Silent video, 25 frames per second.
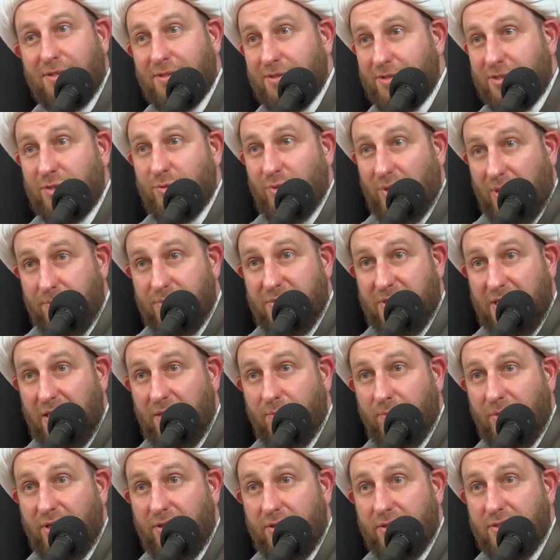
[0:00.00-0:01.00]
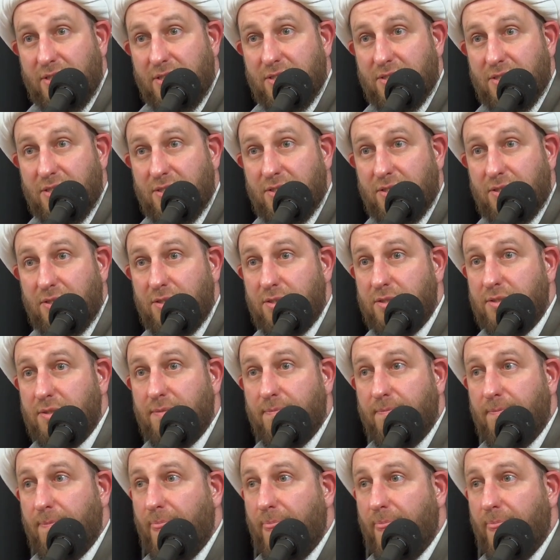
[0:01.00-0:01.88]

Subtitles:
See what I'm saying, brothers and sisters?